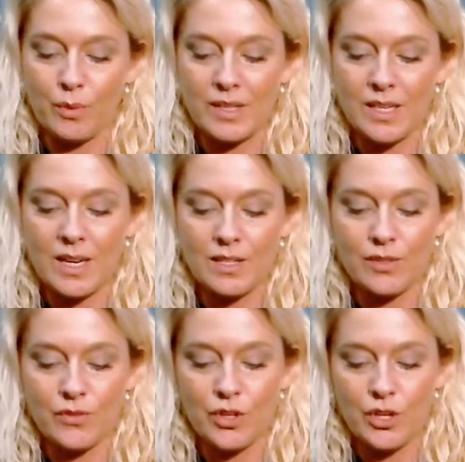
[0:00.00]
resonates
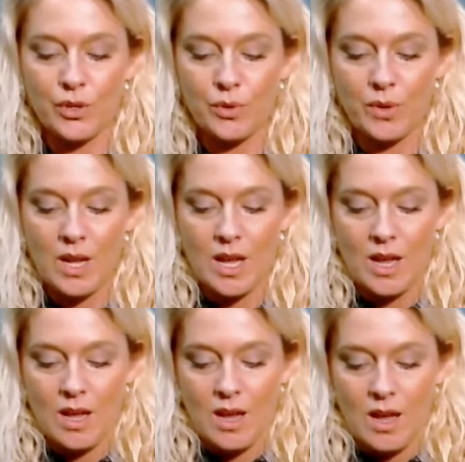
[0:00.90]
for you,
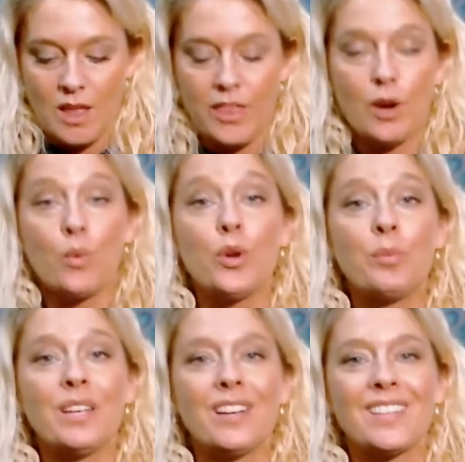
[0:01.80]
there will
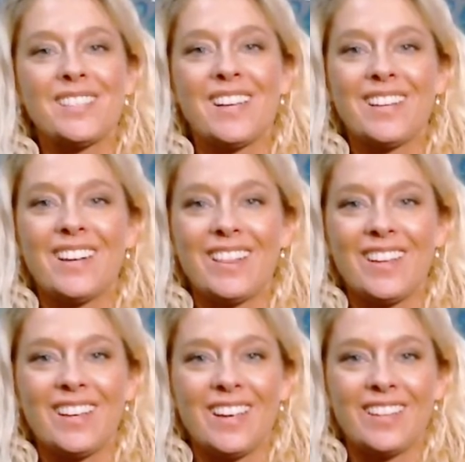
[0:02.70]
be an extended at
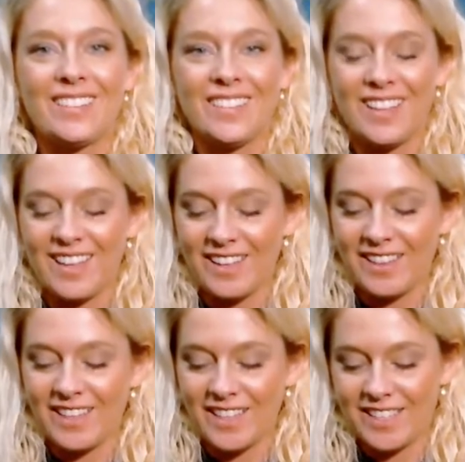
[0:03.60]
the end. And in
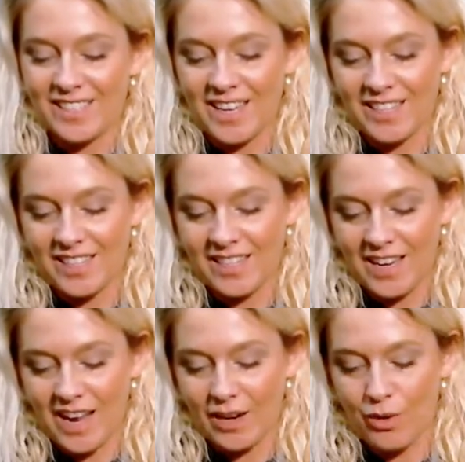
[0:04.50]
the extended,
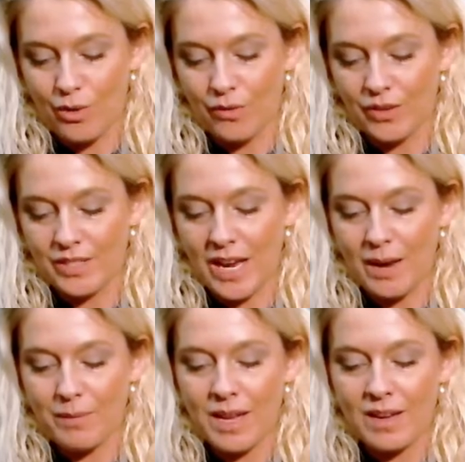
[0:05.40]
I go over
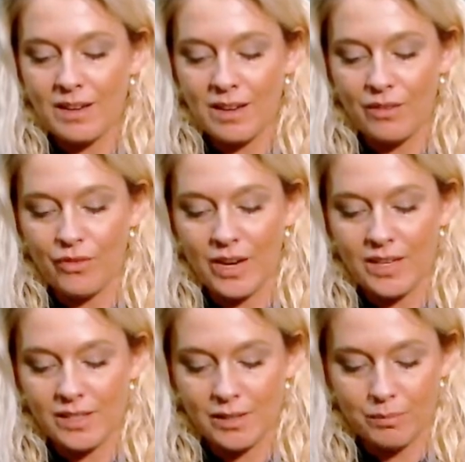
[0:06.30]
timeline,
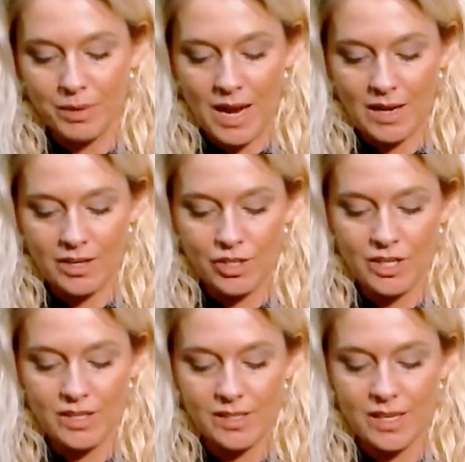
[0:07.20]
advice,
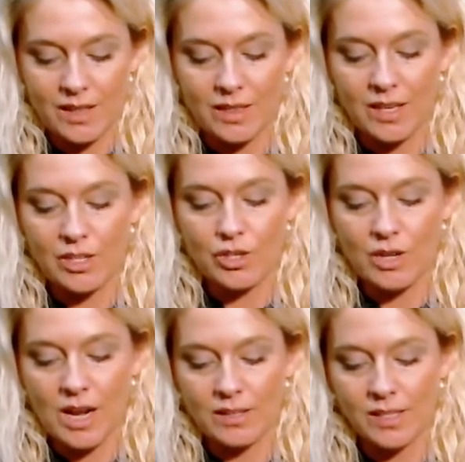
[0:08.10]
blockages, and things you're
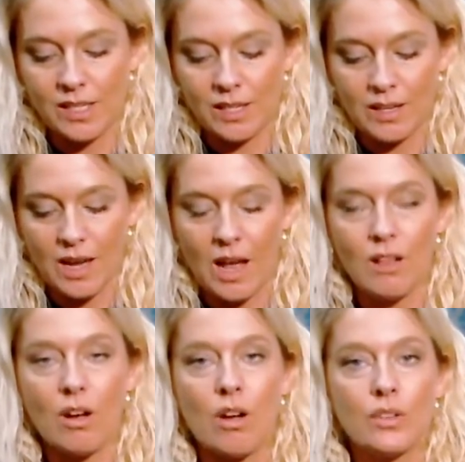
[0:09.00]
not seeing.
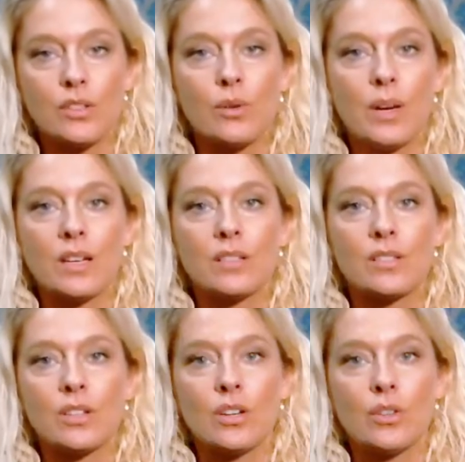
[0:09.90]
I'll also
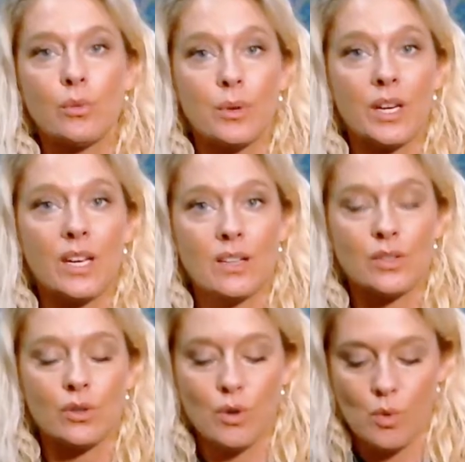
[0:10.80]
answer 3 yes
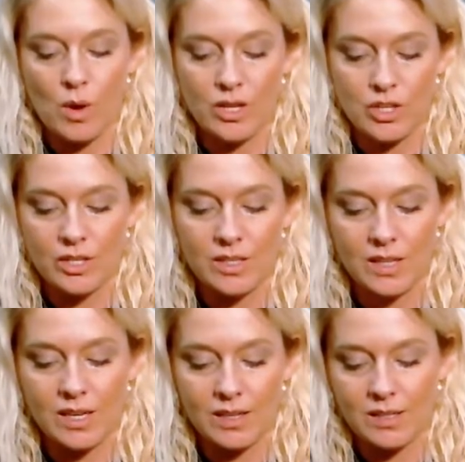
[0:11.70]
or no questions in
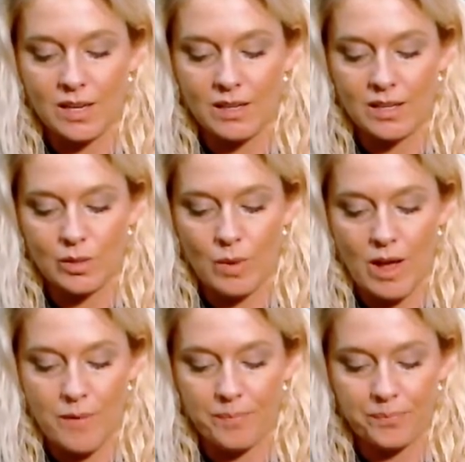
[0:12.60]
the extended as well.